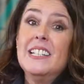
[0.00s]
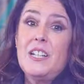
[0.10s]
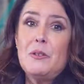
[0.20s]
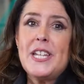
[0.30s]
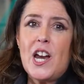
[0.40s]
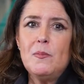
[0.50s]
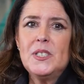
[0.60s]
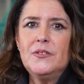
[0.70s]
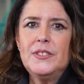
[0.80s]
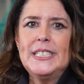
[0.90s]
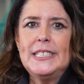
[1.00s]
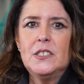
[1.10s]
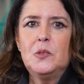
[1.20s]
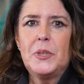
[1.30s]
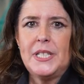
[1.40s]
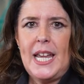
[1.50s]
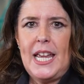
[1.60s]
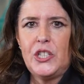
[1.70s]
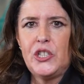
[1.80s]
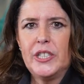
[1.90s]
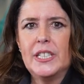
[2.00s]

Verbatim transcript: Now in terms of legal protection,